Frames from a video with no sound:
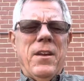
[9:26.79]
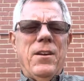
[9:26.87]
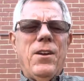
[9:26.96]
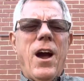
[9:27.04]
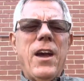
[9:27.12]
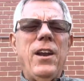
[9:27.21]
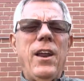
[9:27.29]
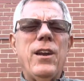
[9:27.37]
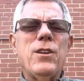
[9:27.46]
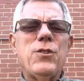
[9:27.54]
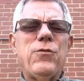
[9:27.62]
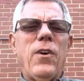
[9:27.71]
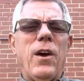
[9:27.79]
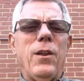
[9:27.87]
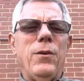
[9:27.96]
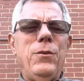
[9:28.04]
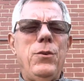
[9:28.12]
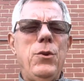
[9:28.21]
God, let us
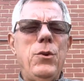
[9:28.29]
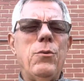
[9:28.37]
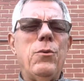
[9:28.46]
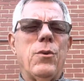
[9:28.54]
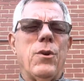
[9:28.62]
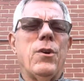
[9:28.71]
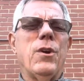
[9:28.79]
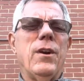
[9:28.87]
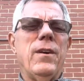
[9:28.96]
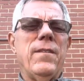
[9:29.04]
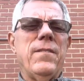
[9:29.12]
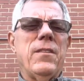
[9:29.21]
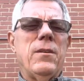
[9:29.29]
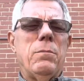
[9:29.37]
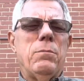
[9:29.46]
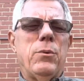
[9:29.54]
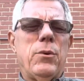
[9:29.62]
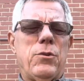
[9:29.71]
follow your
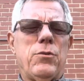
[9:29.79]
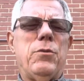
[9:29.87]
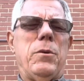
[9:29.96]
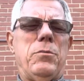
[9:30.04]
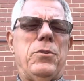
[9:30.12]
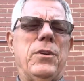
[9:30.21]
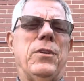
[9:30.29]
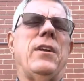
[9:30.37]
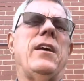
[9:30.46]
prescription.